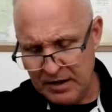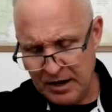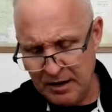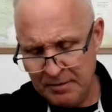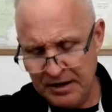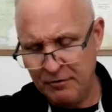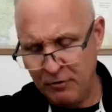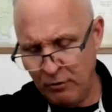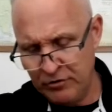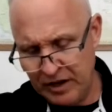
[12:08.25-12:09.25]
Um, and then
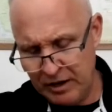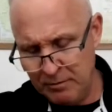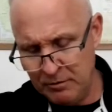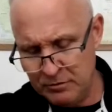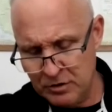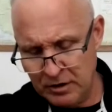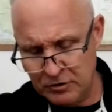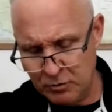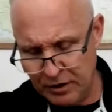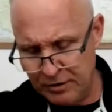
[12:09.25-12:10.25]
of course, table
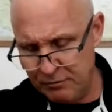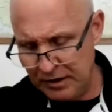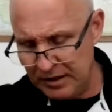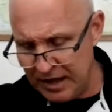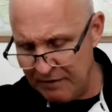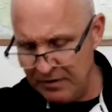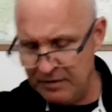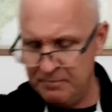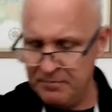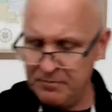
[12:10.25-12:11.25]

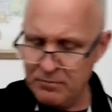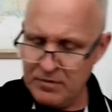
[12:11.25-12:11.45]
2311,